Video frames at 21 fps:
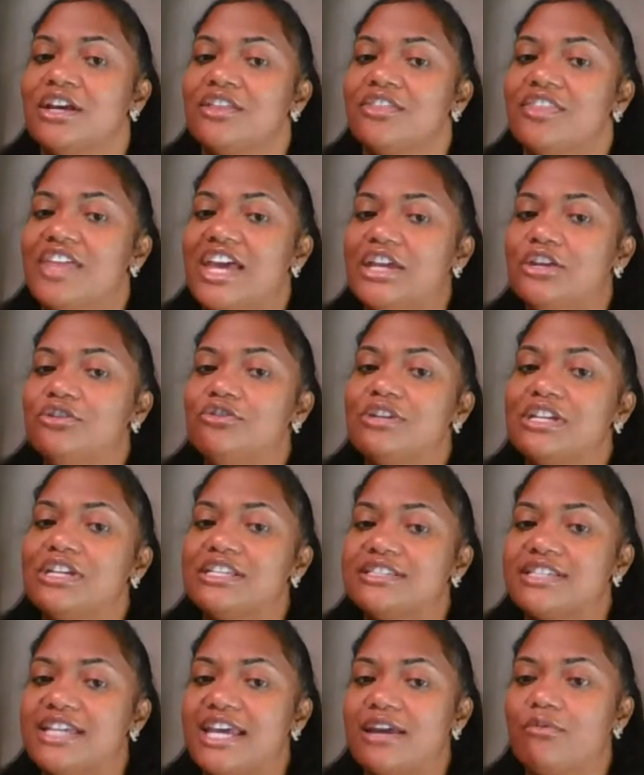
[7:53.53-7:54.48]
that you
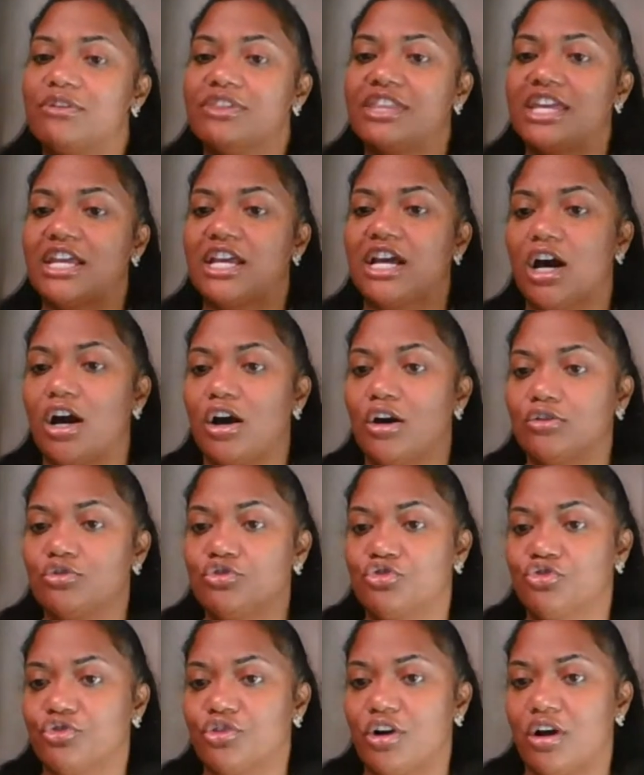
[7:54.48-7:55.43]
can take what they call
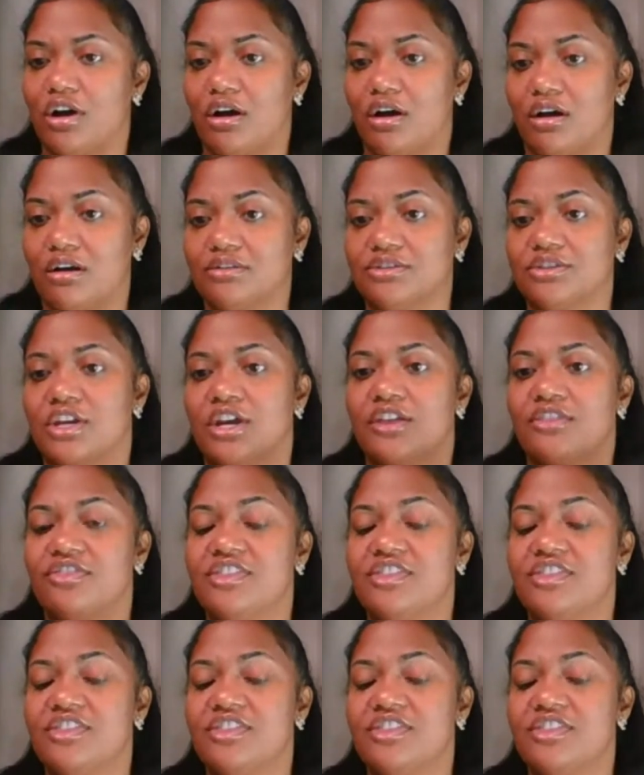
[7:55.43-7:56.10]
draws.